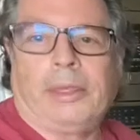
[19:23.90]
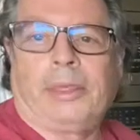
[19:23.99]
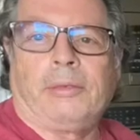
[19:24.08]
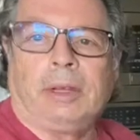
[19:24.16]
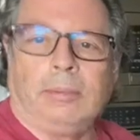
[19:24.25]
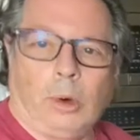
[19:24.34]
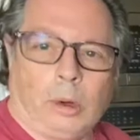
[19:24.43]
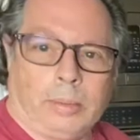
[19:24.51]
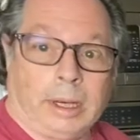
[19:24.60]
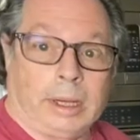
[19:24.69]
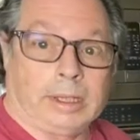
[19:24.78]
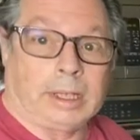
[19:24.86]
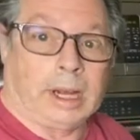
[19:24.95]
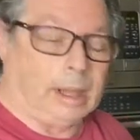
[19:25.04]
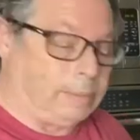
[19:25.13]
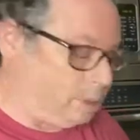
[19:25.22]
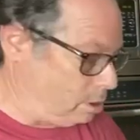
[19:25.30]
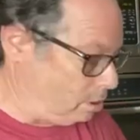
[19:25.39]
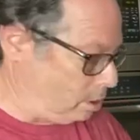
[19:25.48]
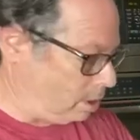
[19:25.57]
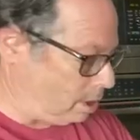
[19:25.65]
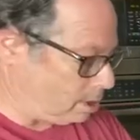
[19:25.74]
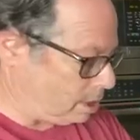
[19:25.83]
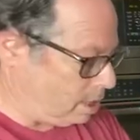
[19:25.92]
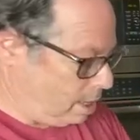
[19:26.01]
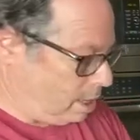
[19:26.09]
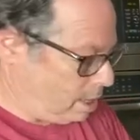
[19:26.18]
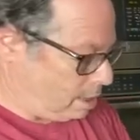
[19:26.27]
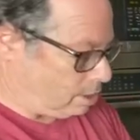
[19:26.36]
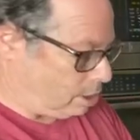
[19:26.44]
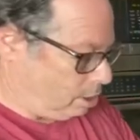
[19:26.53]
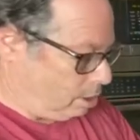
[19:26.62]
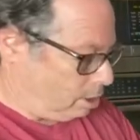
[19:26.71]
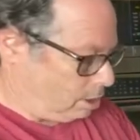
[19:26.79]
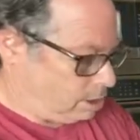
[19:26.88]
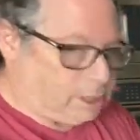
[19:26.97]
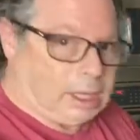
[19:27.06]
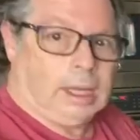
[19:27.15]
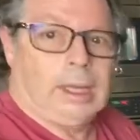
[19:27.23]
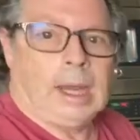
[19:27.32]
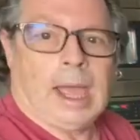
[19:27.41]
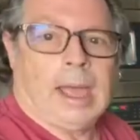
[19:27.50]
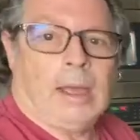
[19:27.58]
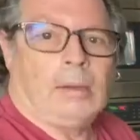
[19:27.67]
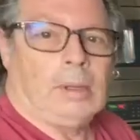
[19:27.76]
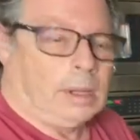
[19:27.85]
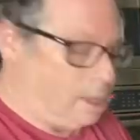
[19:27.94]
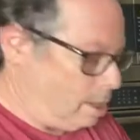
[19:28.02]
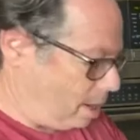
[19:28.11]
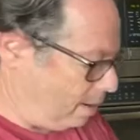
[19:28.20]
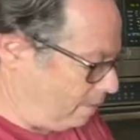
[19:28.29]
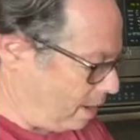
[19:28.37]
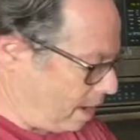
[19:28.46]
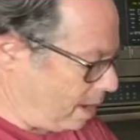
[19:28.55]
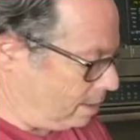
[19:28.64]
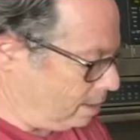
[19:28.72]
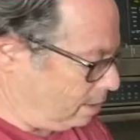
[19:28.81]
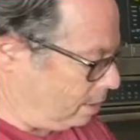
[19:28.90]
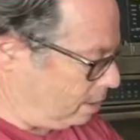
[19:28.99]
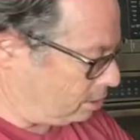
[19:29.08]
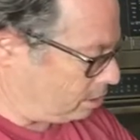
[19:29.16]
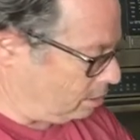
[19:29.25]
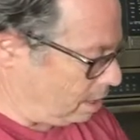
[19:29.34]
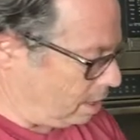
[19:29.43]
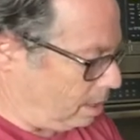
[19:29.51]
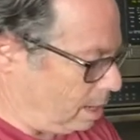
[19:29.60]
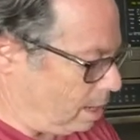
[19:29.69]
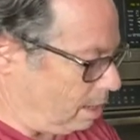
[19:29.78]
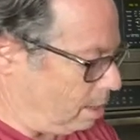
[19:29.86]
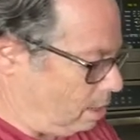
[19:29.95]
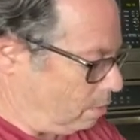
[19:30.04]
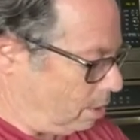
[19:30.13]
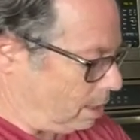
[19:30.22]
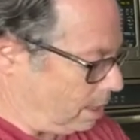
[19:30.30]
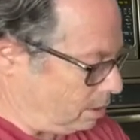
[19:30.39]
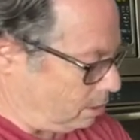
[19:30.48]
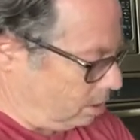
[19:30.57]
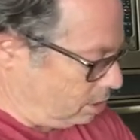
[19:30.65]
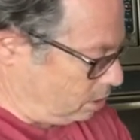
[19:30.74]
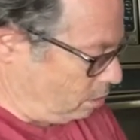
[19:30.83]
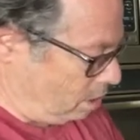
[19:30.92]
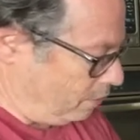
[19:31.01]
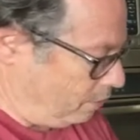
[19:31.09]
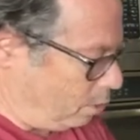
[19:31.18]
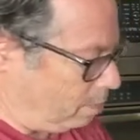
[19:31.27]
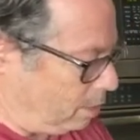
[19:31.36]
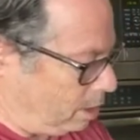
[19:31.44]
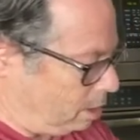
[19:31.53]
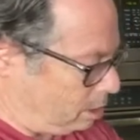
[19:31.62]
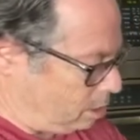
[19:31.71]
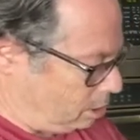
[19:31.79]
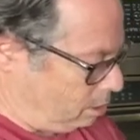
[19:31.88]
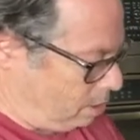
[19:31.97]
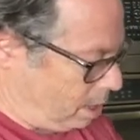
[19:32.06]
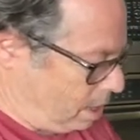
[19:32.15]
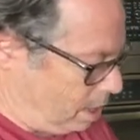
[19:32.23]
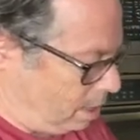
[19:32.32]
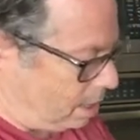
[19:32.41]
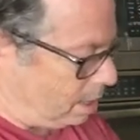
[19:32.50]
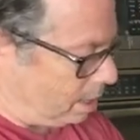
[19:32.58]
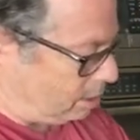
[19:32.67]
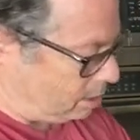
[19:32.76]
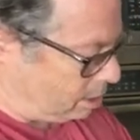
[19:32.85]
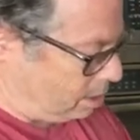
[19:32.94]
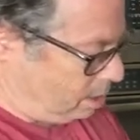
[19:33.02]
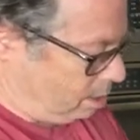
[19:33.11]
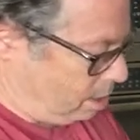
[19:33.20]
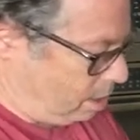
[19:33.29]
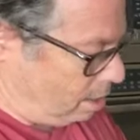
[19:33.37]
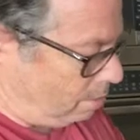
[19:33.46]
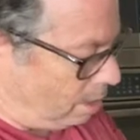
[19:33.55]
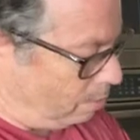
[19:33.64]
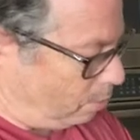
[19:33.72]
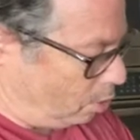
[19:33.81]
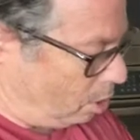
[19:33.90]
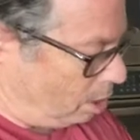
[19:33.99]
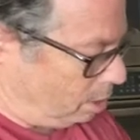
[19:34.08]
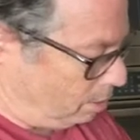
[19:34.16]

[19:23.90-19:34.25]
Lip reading: 3 more minutes that I've been doing this. And so you could see now I've got this great, and what I like doing is you want to form it into a nice a ball.